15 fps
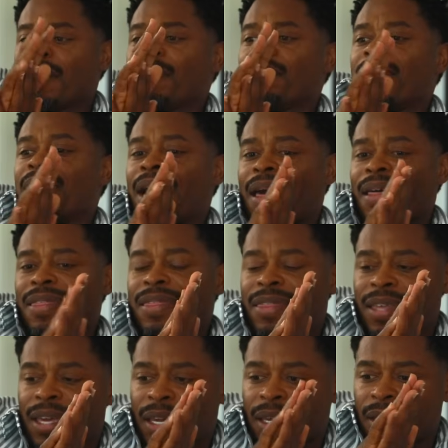but I
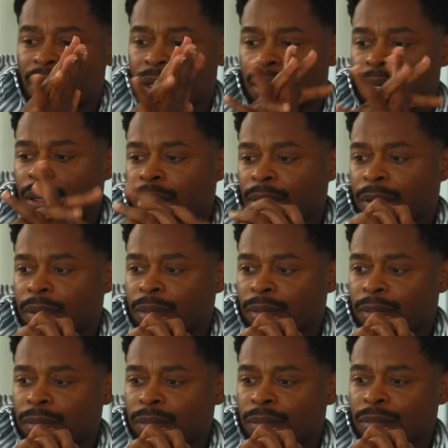think,
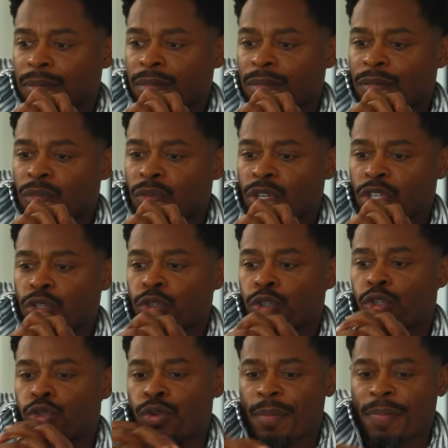when you
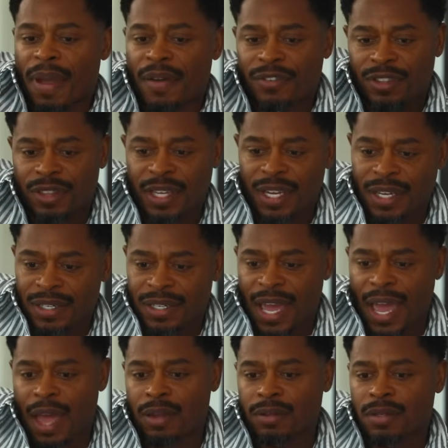strip everything
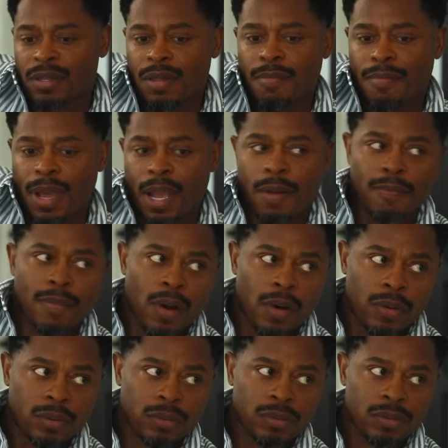down to the bare
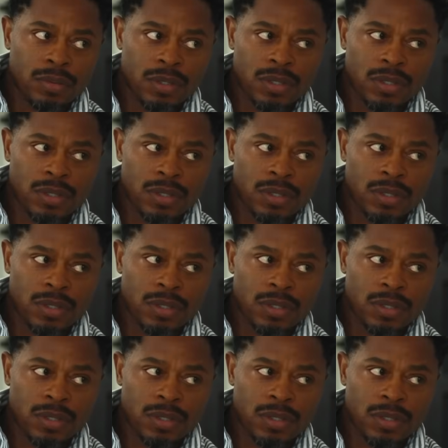bones